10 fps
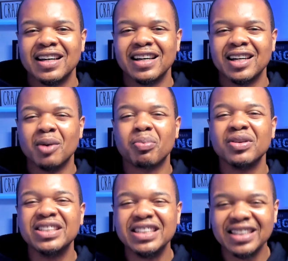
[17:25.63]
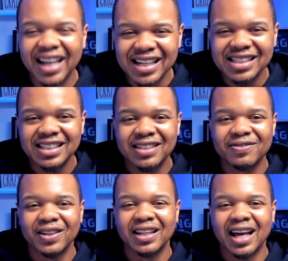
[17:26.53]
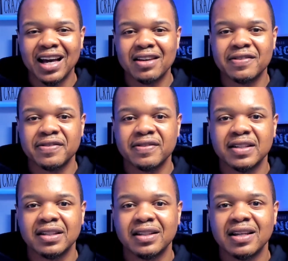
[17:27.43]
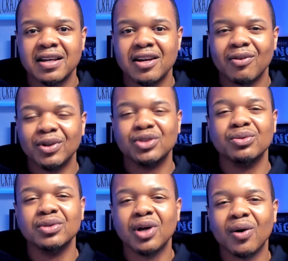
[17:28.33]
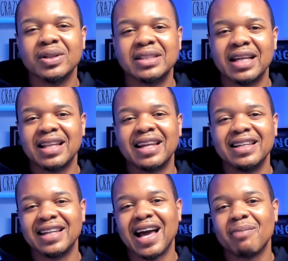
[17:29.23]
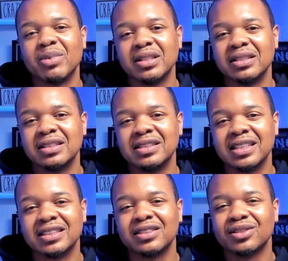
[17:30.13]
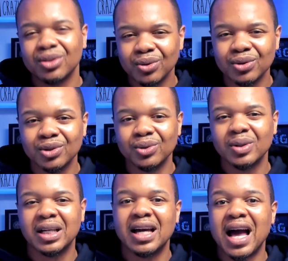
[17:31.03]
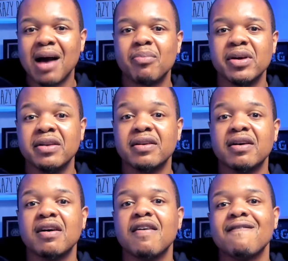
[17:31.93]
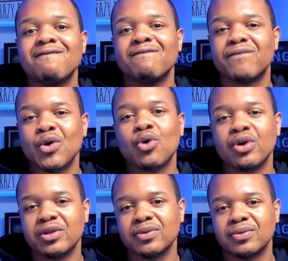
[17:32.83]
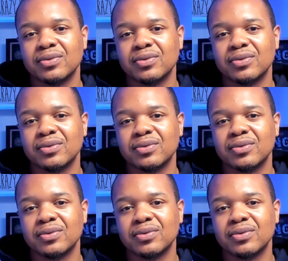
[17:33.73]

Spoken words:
an appreciation for life, what you know is that didn't happen just to you, it happened for you.